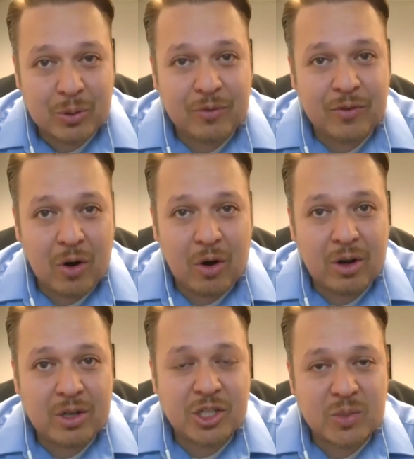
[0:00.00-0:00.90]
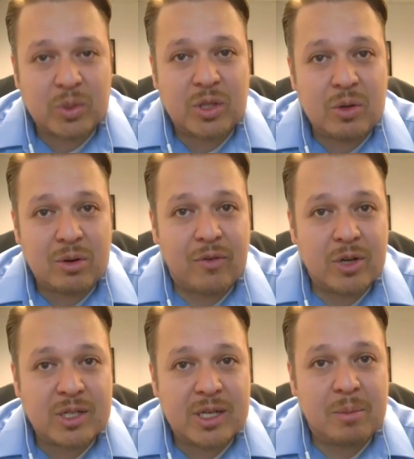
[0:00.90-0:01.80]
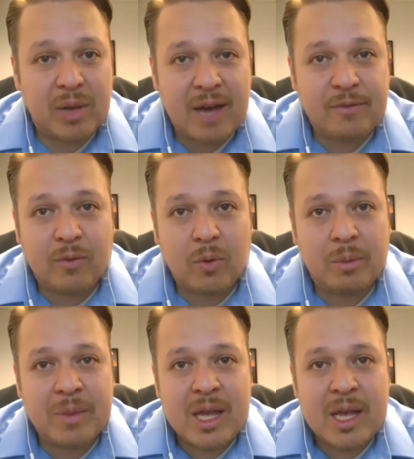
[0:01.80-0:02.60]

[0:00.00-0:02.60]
far just with the university platform.